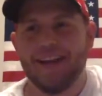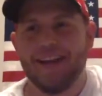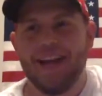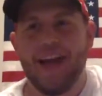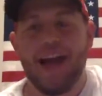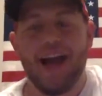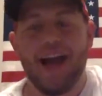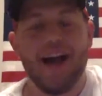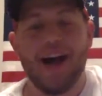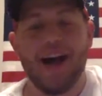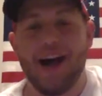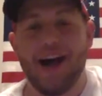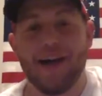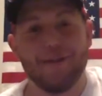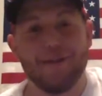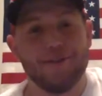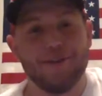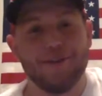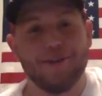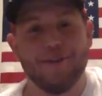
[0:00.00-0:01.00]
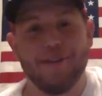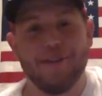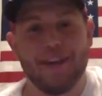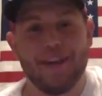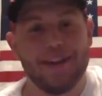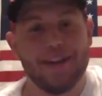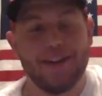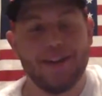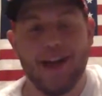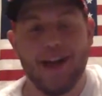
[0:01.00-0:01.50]
I don't know,
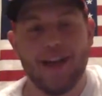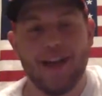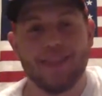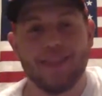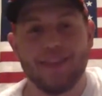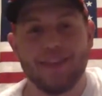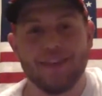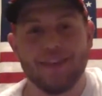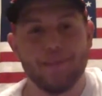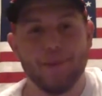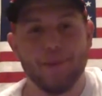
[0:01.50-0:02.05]
man. I think it's more